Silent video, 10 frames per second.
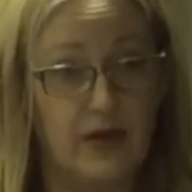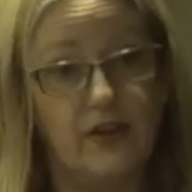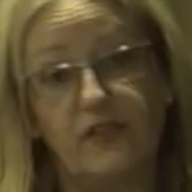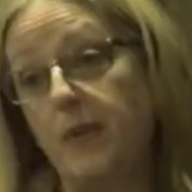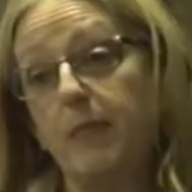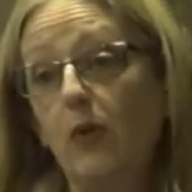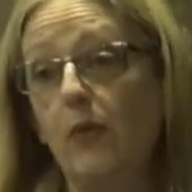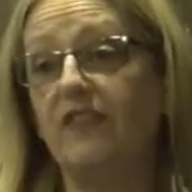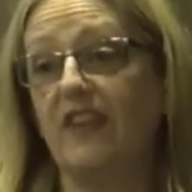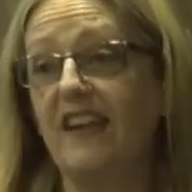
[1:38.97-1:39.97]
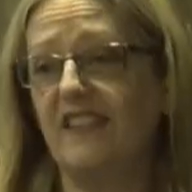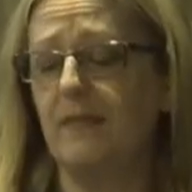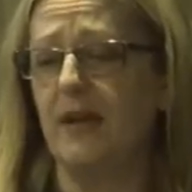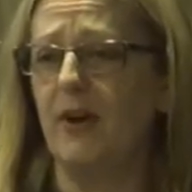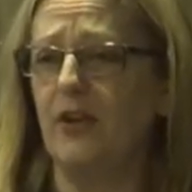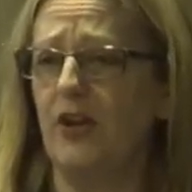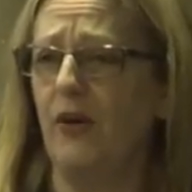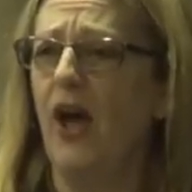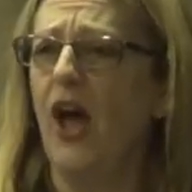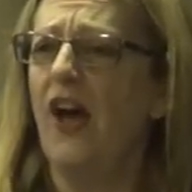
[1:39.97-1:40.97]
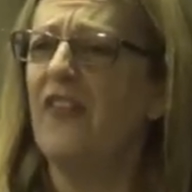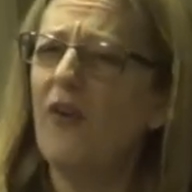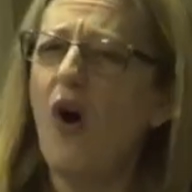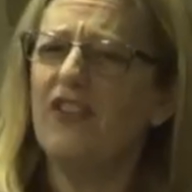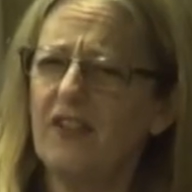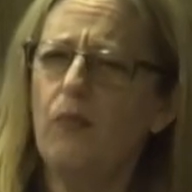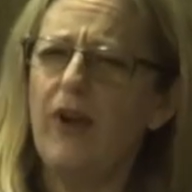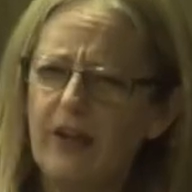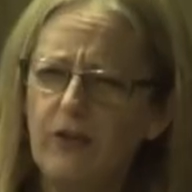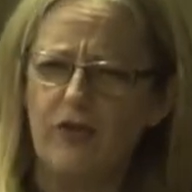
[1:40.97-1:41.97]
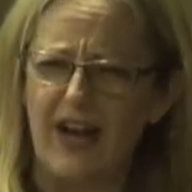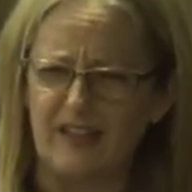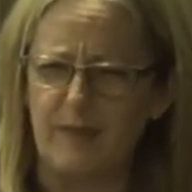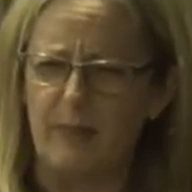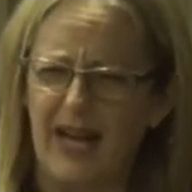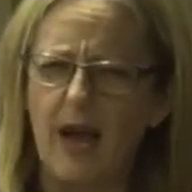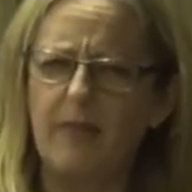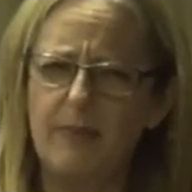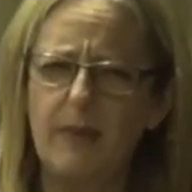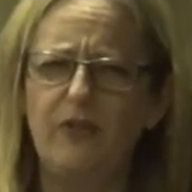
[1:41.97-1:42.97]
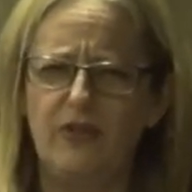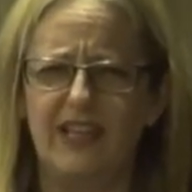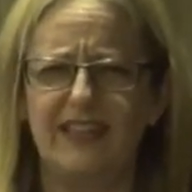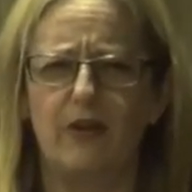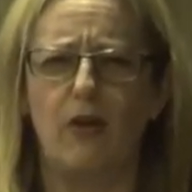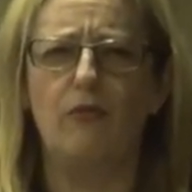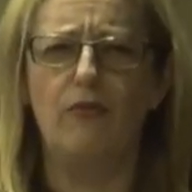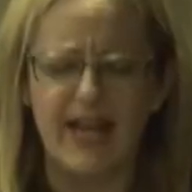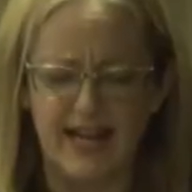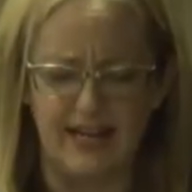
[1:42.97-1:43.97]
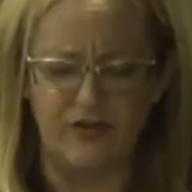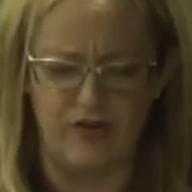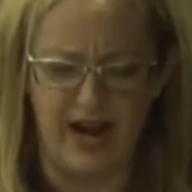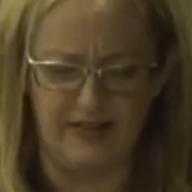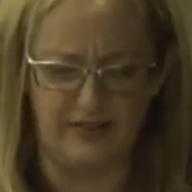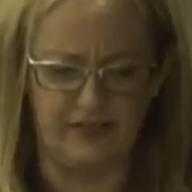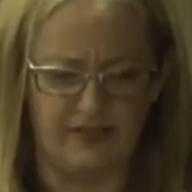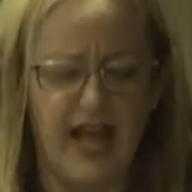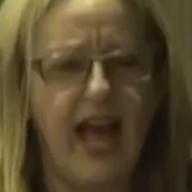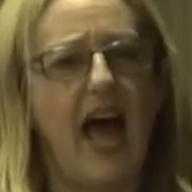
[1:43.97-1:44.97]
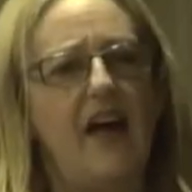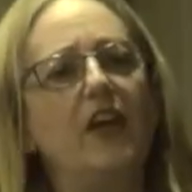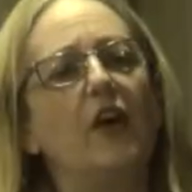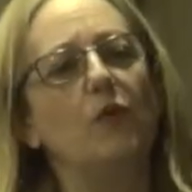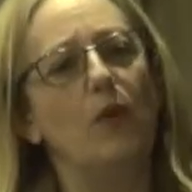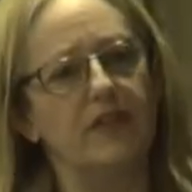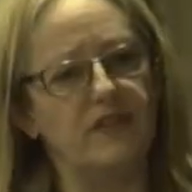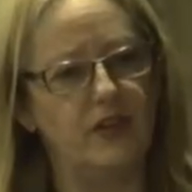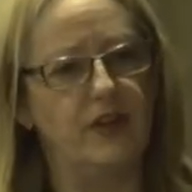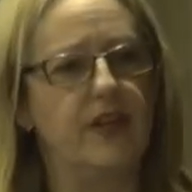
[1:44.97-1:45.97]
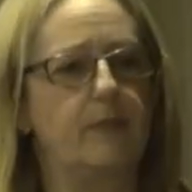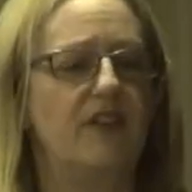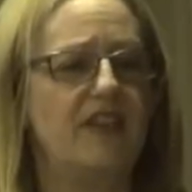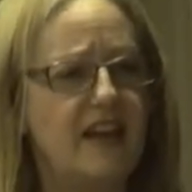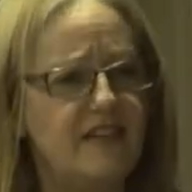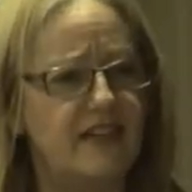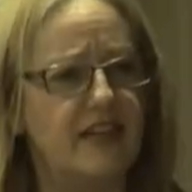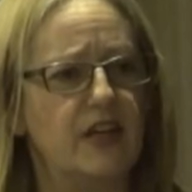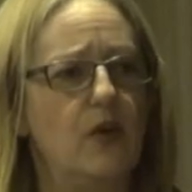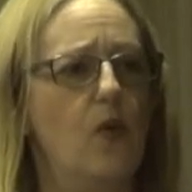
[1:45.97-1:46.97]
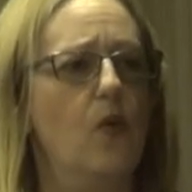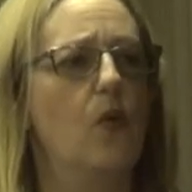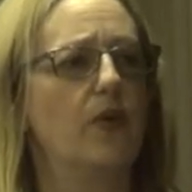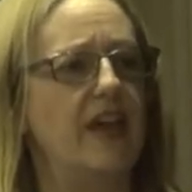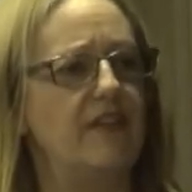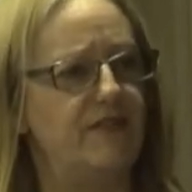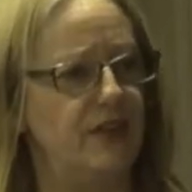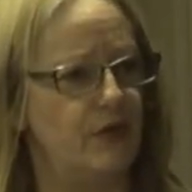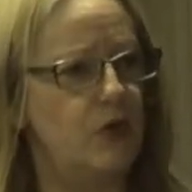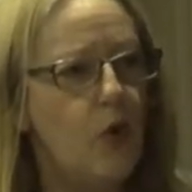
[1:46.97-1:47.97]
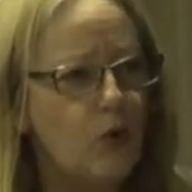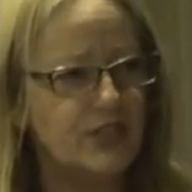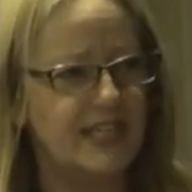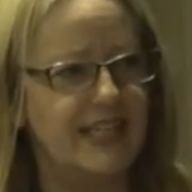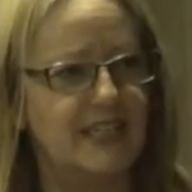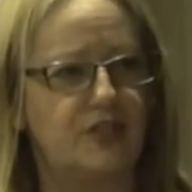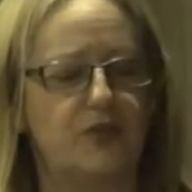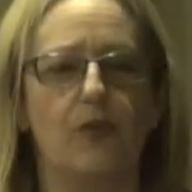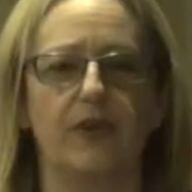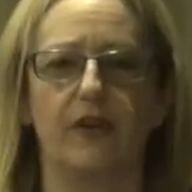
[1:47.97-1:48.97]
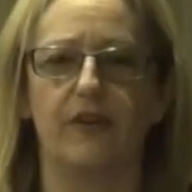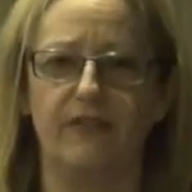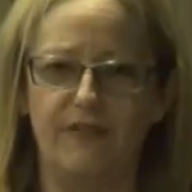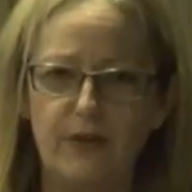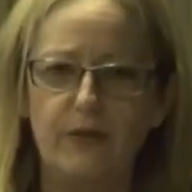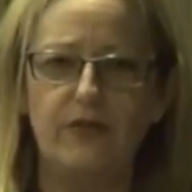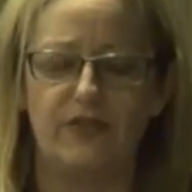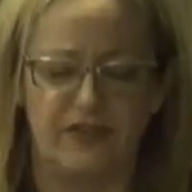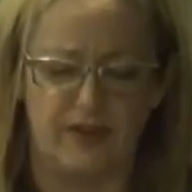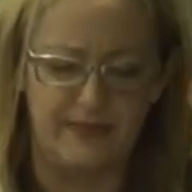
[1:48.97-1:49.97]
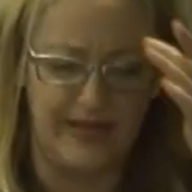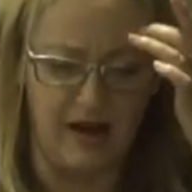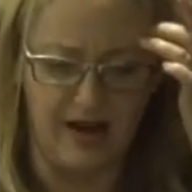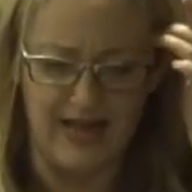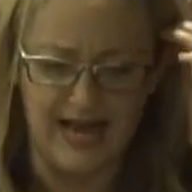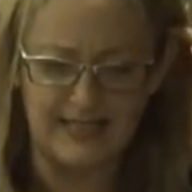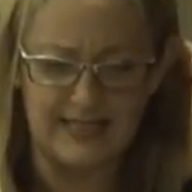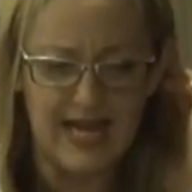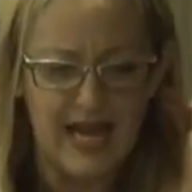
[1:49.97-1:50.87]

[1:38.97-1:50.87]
So people always say to me, but you know, there are some real trans people. How many people do you think that are really trans? And the other ones, you know, they're pretending, or they've, you know, caught it, or they're confused or something like that.